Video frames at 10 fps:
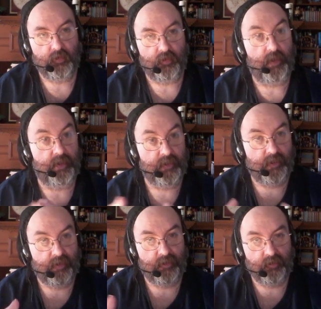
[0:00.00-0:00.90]
uh,
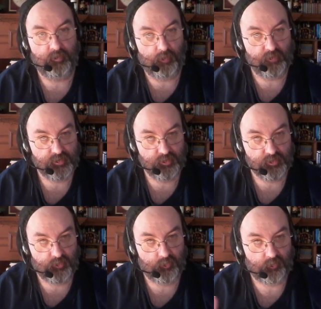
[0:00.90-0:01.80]
aka
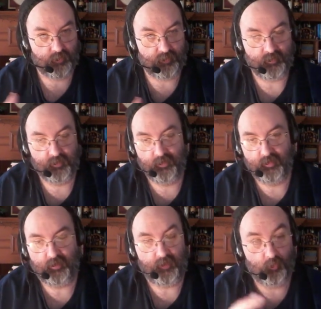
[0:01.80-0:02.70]
Monsters 01,
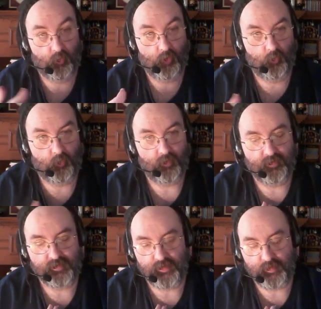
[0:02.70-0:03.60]
uh, 101,
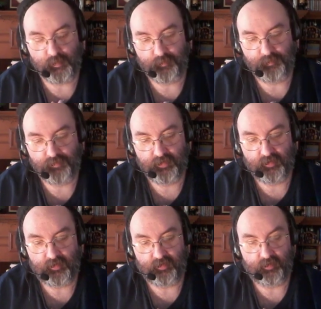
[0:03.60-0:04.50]
excuse me.
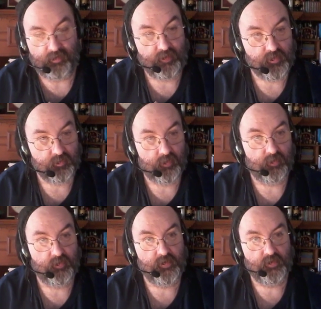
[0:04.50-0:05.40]
Uh, each of
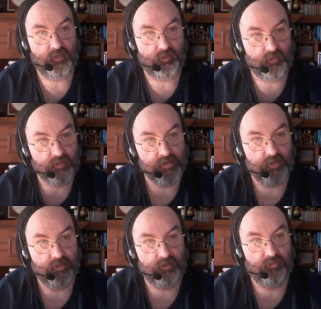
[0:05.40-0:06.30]
those uh,
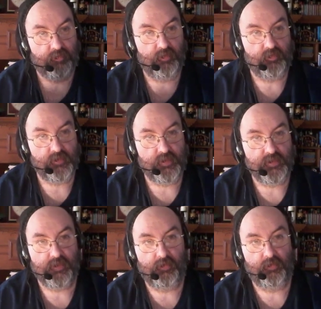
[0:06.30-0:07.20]
extending the Father's Day
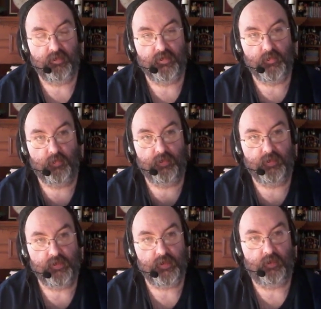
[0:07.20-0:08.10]
sale into this week
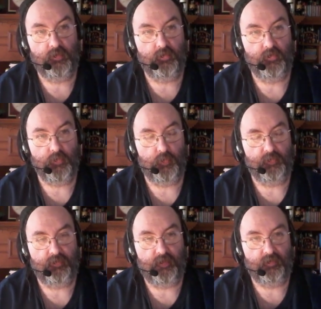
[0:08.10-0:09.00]
is
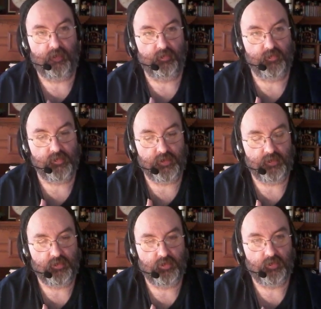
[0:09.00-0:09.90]
$125
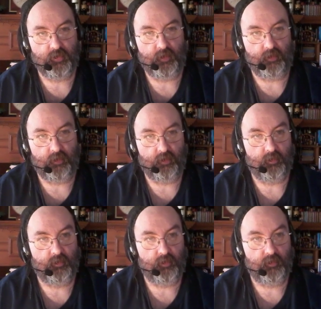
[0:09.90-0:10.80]
each,
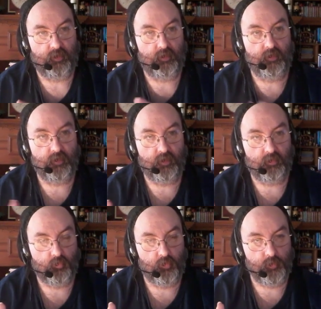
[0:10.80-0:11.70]
and the
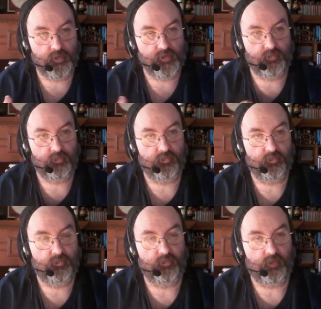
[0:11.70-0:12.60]
uh, rudiments
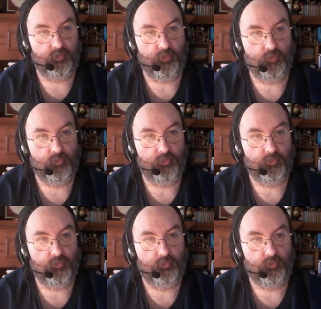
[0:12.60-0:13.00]
of, of